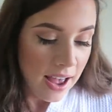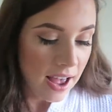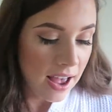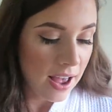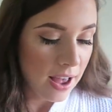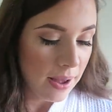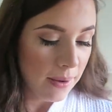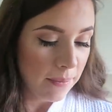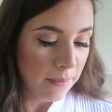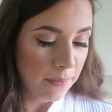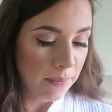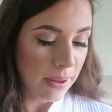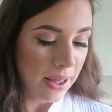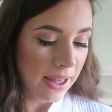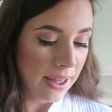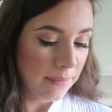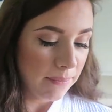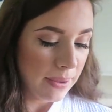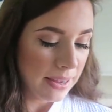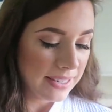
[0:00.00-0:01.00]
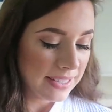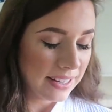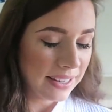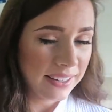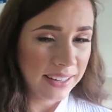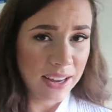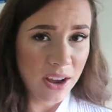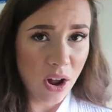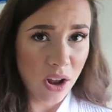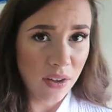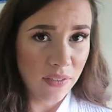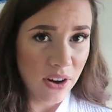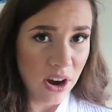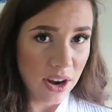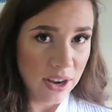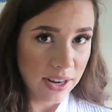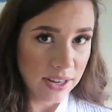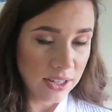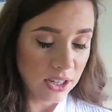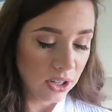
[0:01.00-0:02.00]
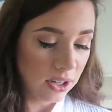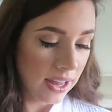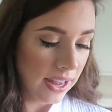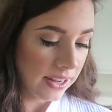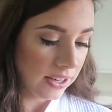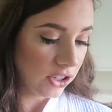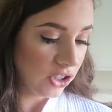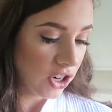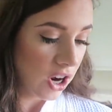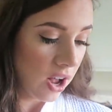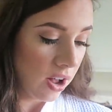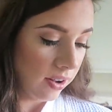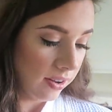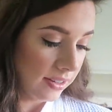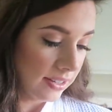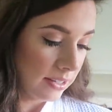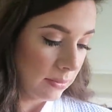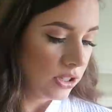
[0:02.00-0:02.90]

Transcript: Um, but basically all of our onions are like chunks,